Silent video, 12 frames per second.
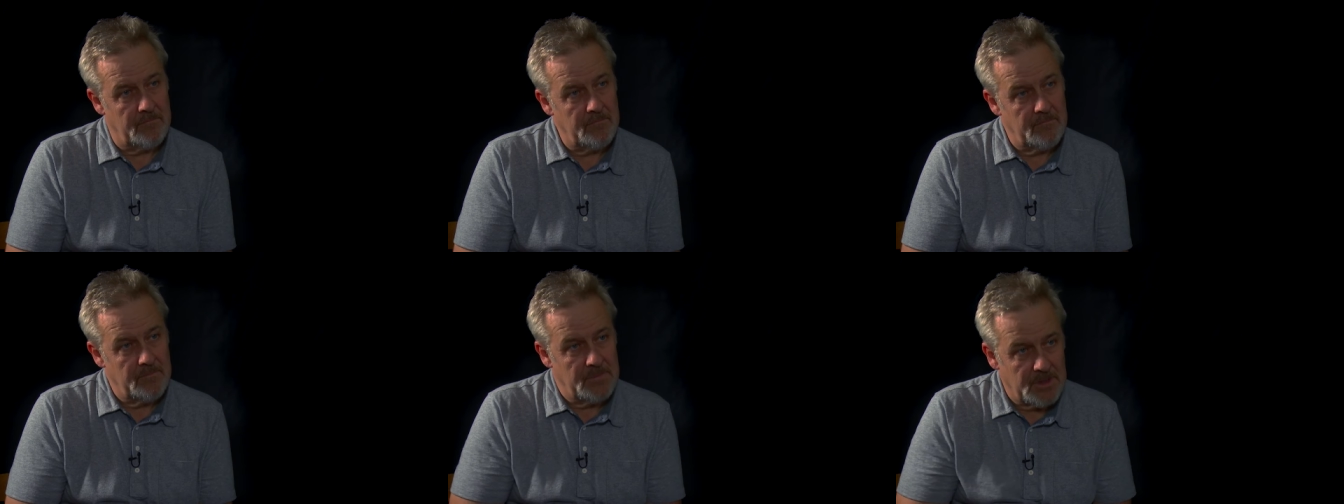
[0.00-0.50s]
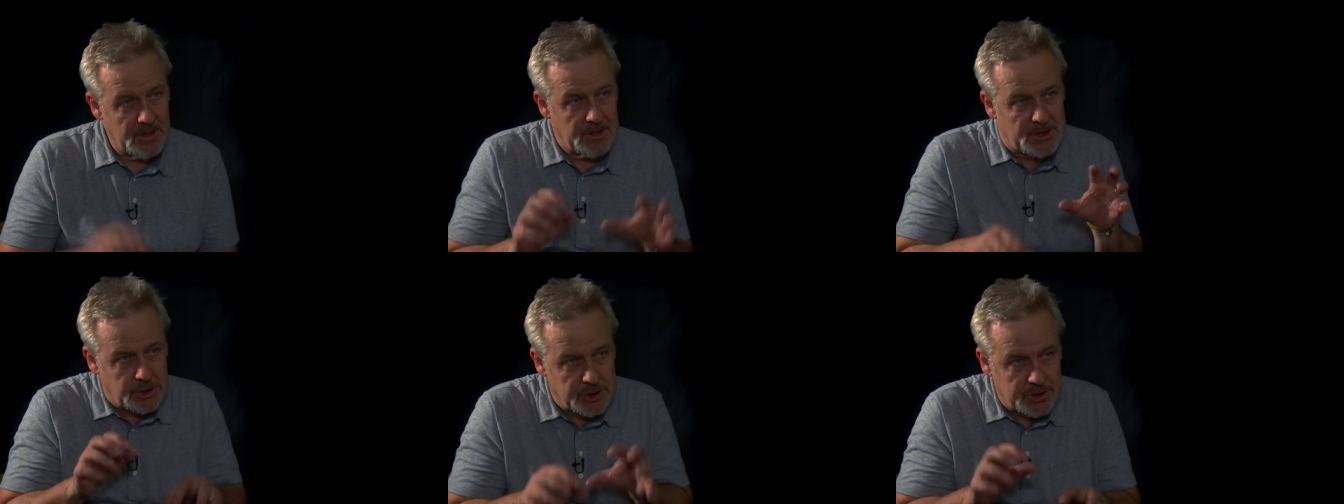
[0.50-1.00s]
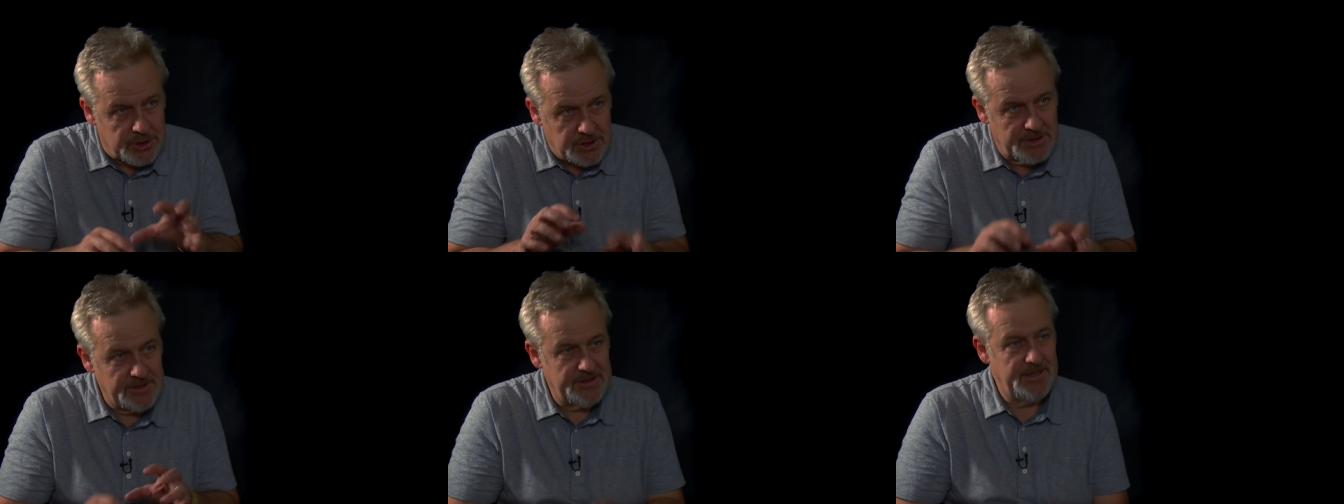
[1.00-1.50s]
And he said, that's really short. And I
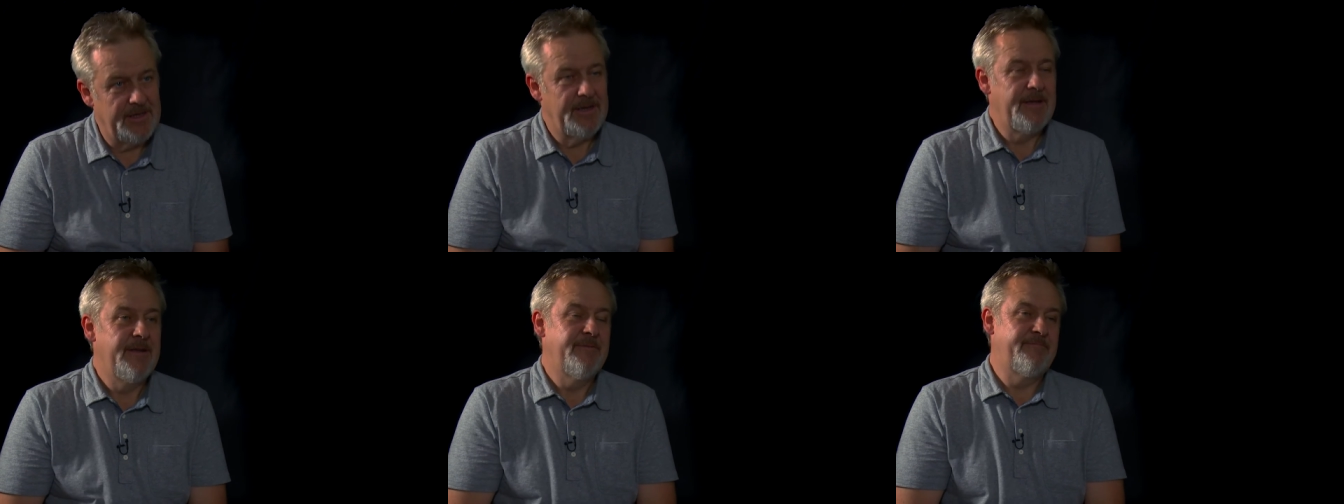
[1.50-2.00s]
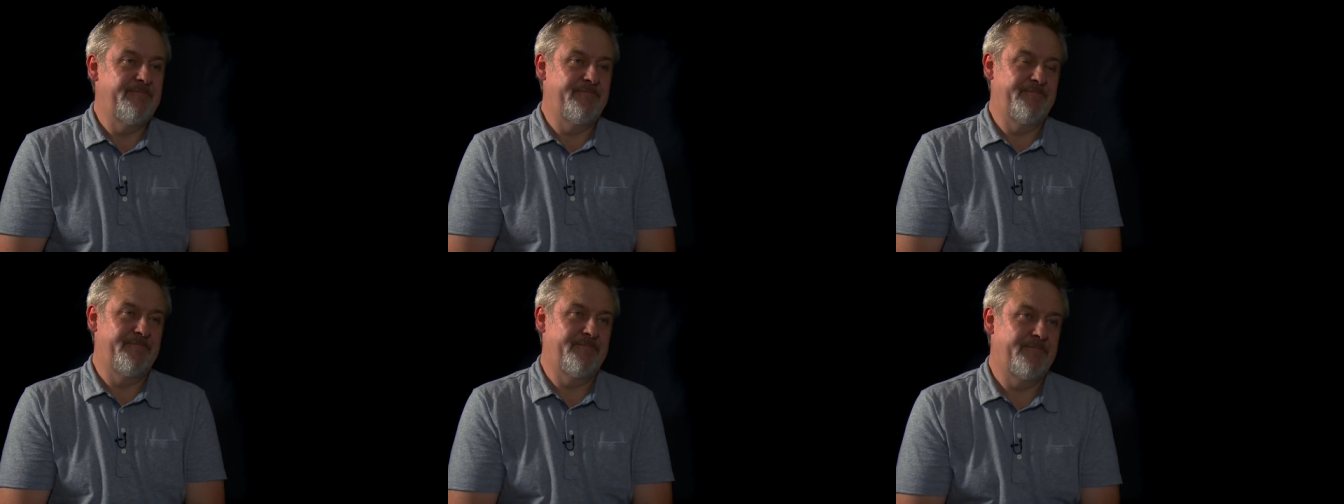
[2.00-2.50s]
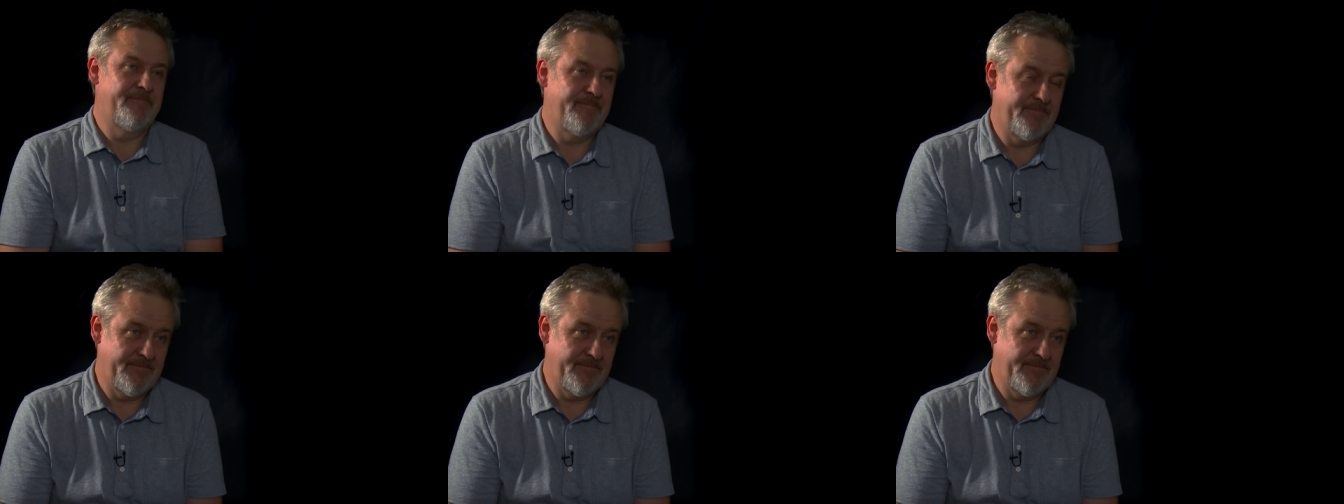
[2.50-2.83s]
said, well, actually, it took fifteen